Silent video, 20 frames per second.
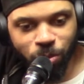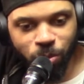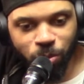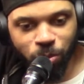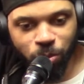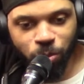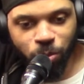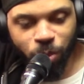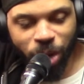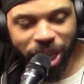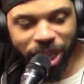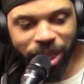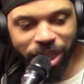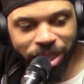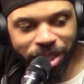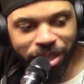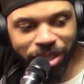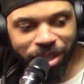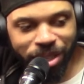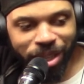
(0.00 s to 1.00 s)

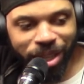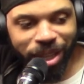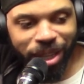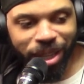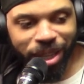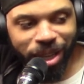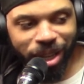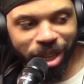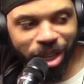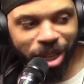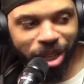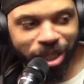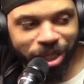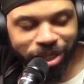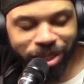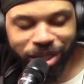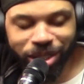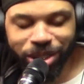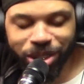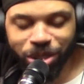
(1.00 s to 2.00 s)
waiting? Yeah.
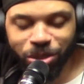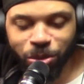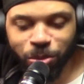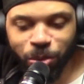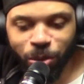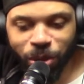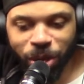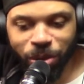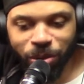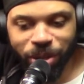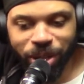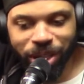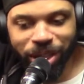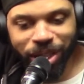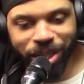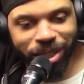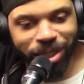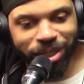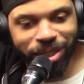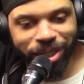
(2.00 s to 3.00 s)
Because uh, it's to a point where he
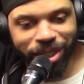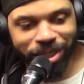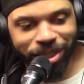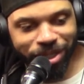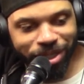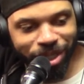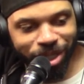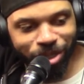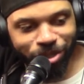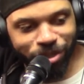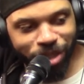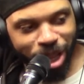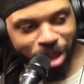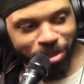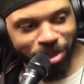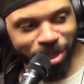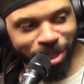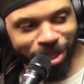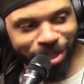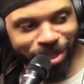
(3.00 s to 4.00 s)
could have done this long
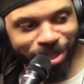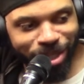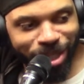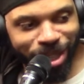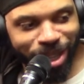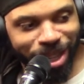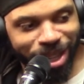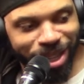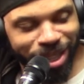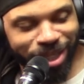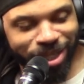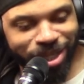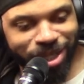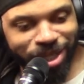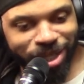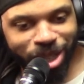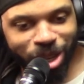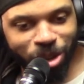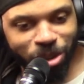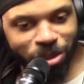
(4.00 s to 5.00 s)
time ago, because
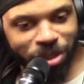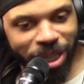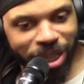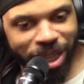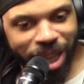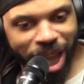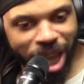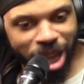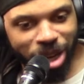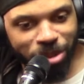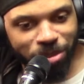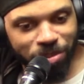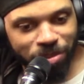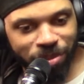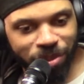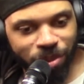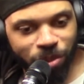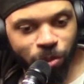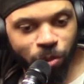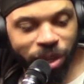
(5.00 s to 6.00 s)
he know they got him.
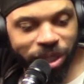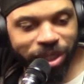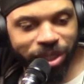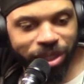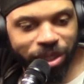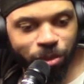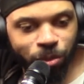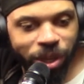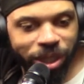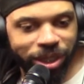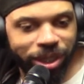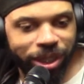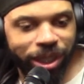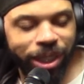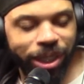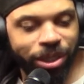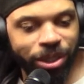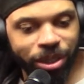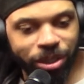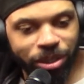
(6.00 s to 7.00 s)
Once once he
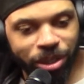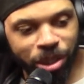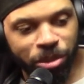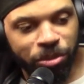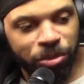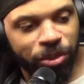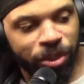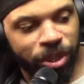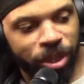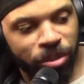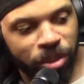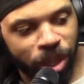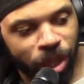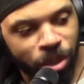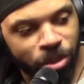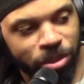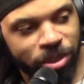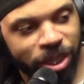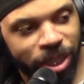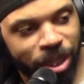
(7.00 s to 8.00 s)
took them from the
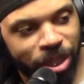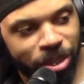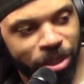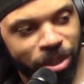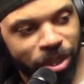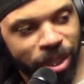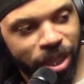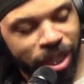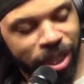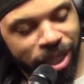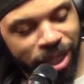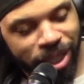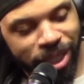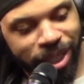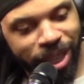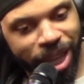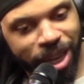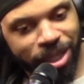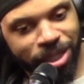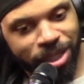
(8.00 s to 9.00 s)
hotel, he
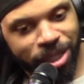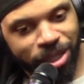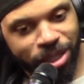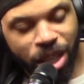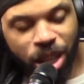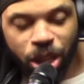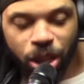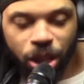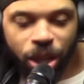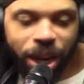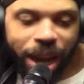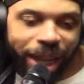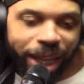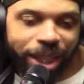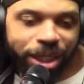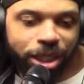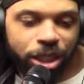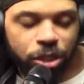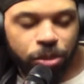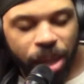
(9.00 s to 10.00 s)
kind of just and I
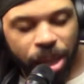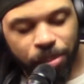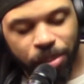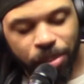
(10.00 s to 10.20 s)
guess this may be